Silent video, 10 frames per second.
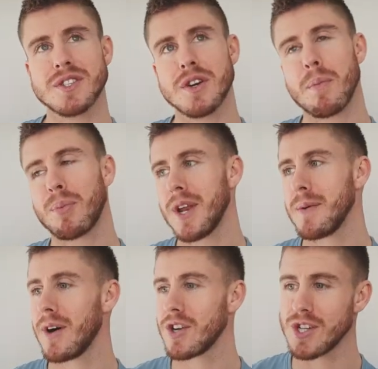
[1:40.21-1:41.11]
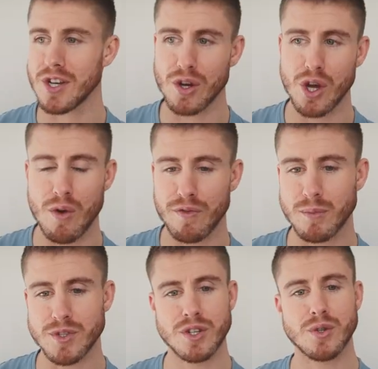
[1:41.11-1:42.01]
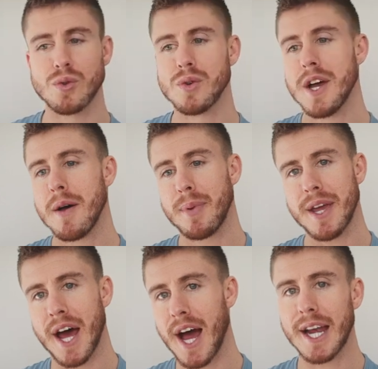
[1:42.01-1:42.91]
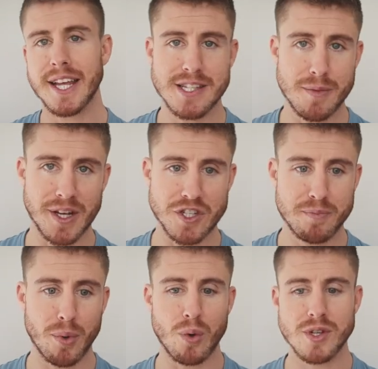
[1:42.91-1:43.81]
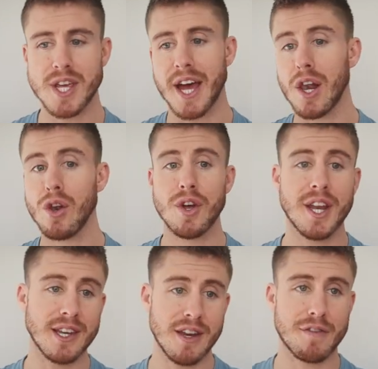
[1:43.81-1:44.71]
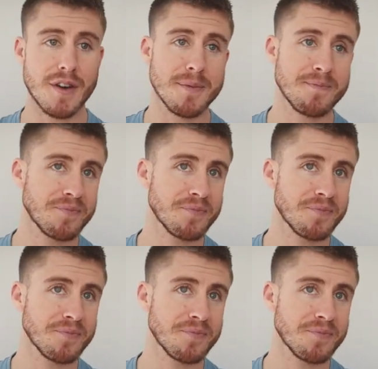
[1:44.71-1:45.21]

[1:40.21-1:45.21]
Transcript: So pretty much, you know, going from school, being highly into my sports and learning different